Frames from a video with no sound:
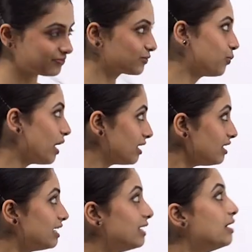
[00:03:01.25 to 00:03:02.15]

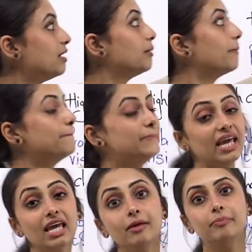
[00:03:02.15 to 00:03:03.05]
Well,
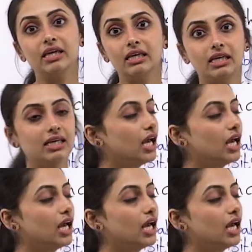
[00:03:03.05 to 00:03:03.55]
maybe